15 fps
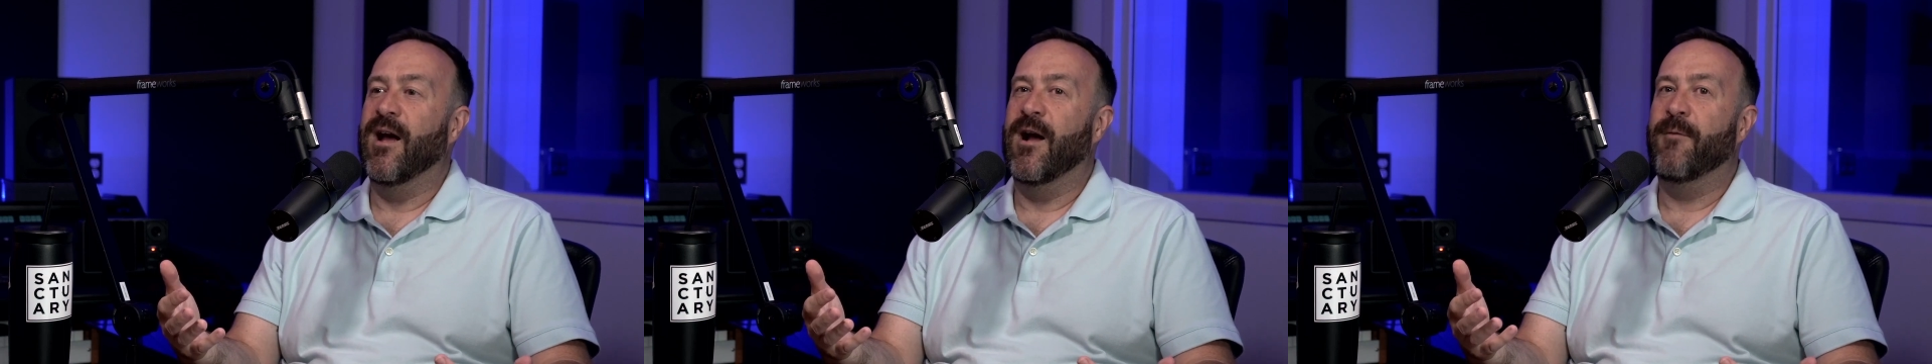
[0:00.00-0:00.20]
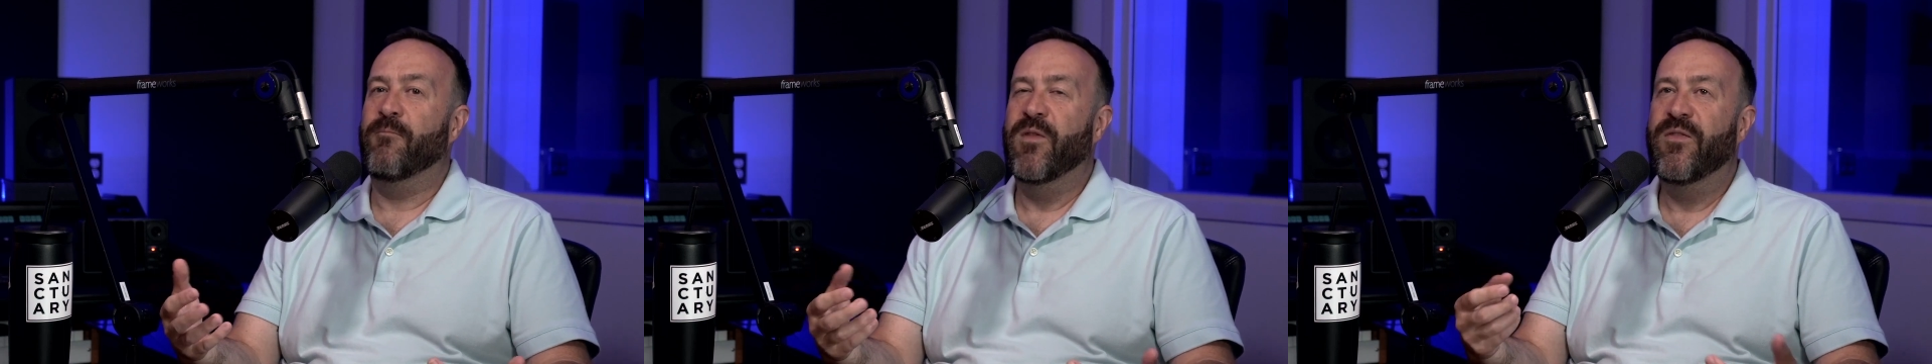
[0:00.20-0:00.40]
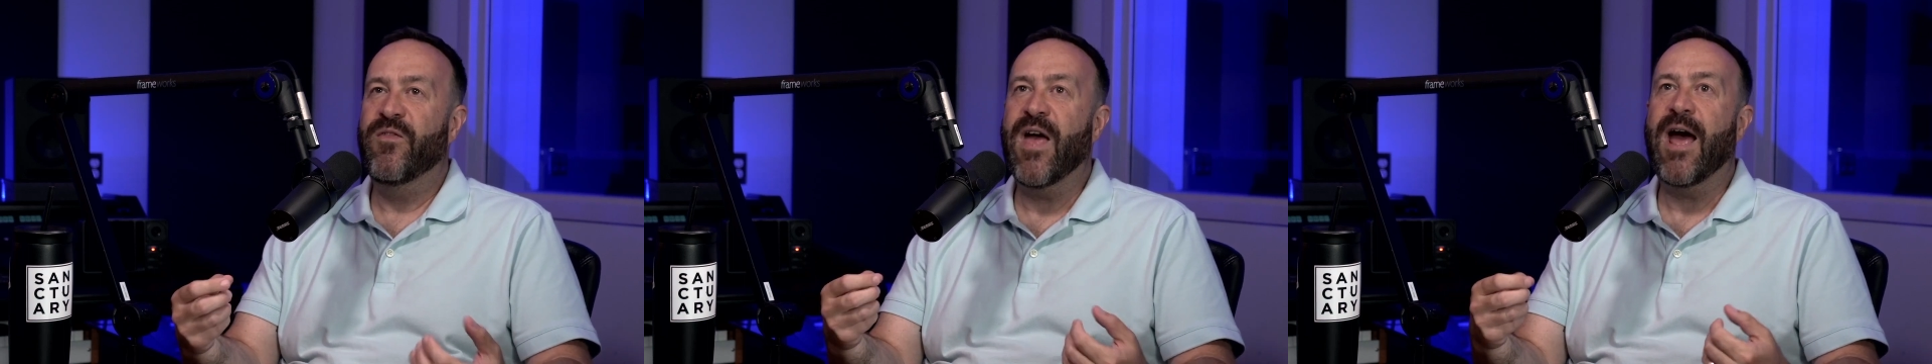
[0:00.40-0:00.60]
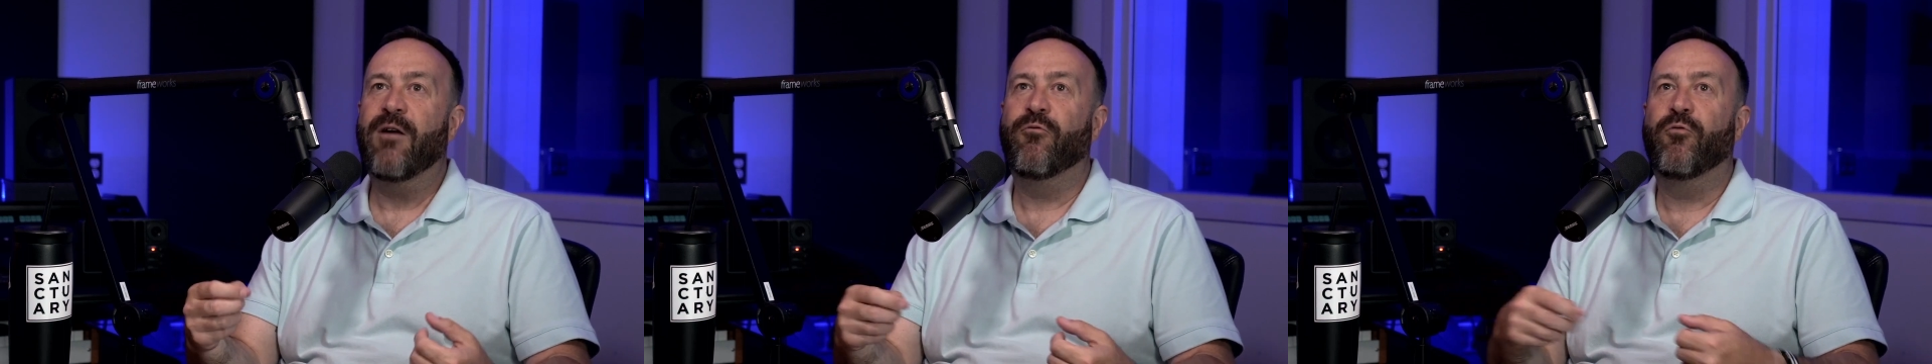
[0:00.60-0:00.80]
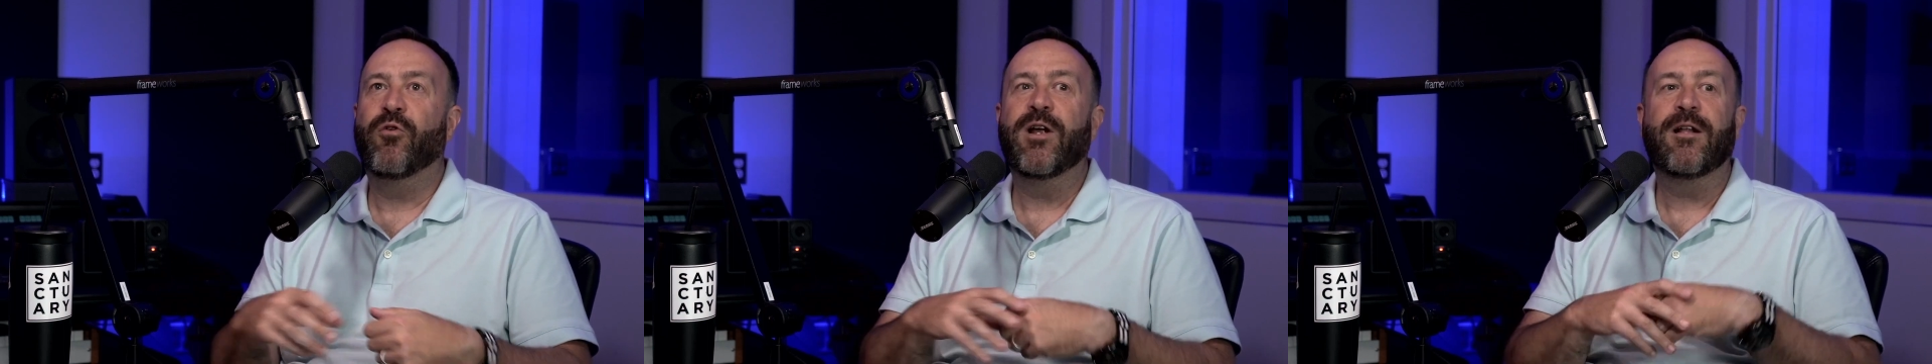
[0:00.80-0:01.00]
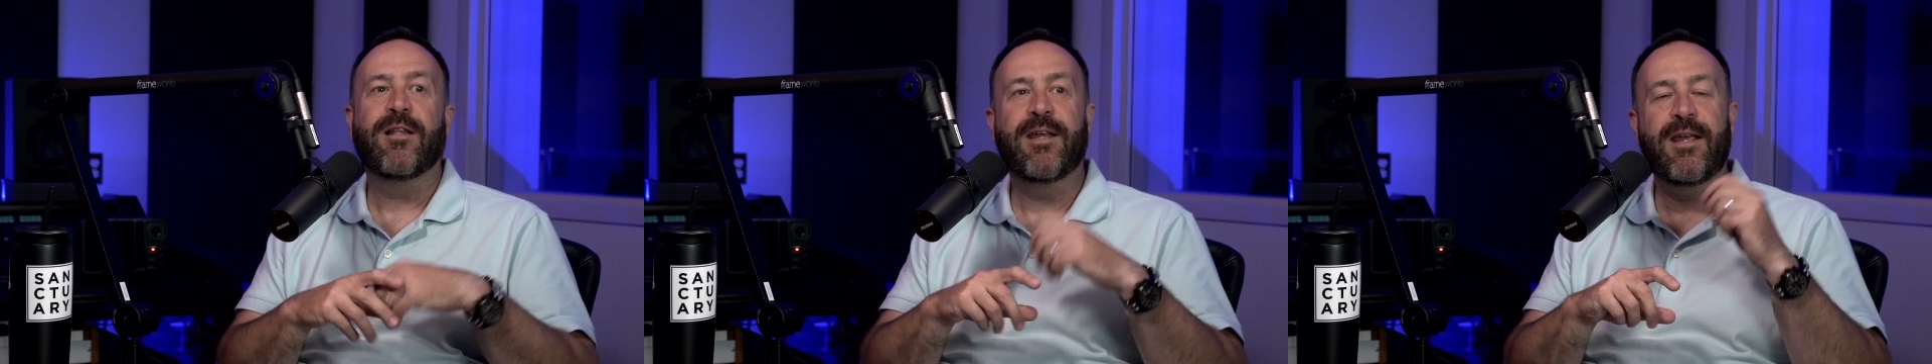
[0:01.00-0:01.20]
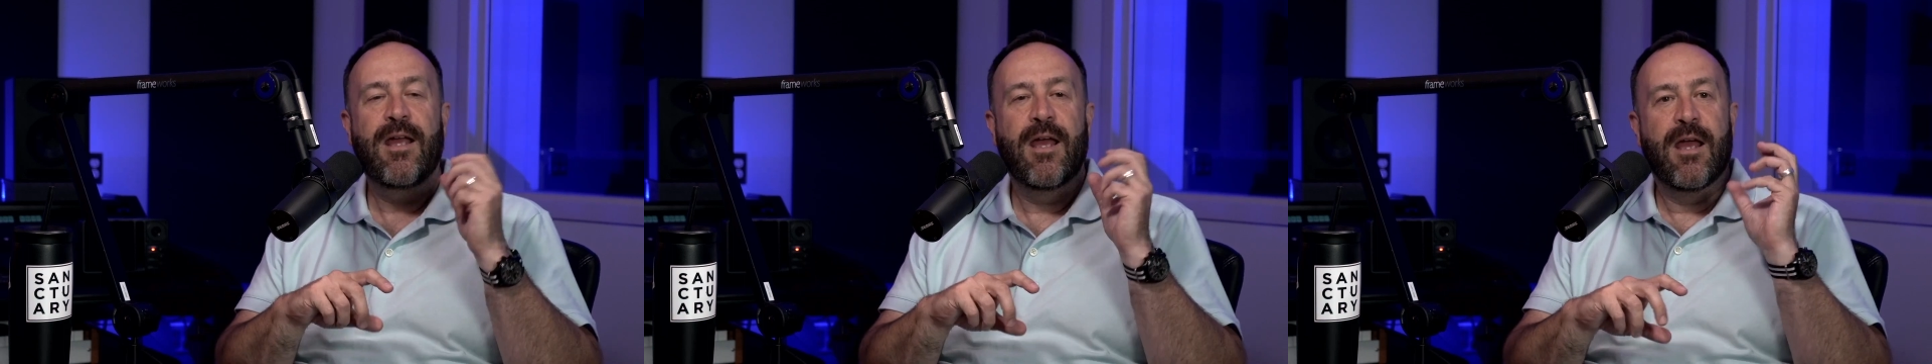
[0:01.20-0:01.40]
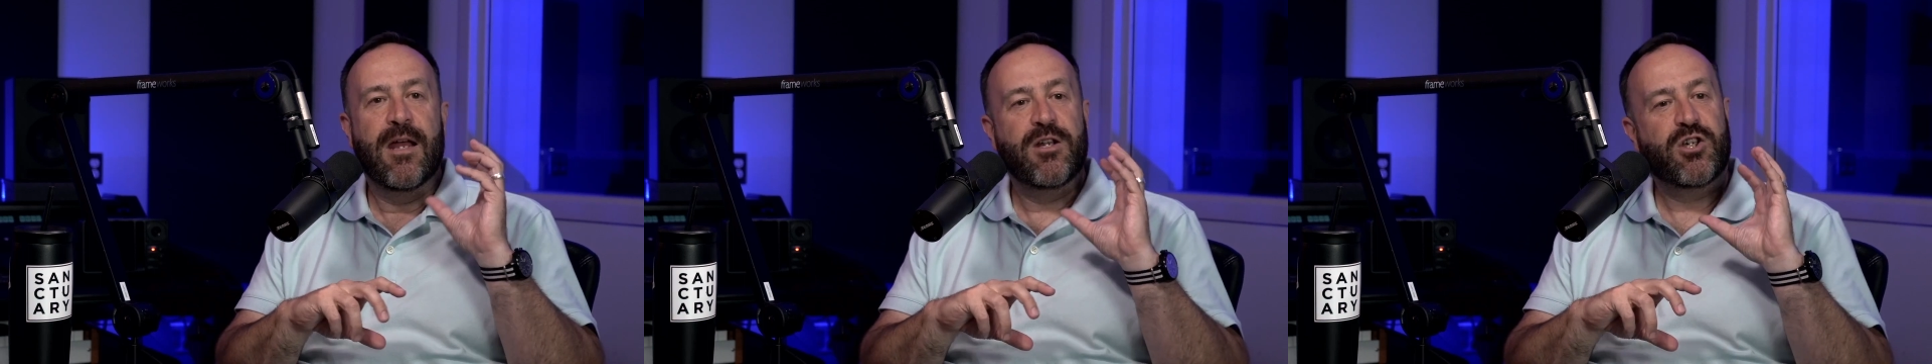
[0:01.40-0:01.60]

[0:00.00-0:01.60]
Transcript: That really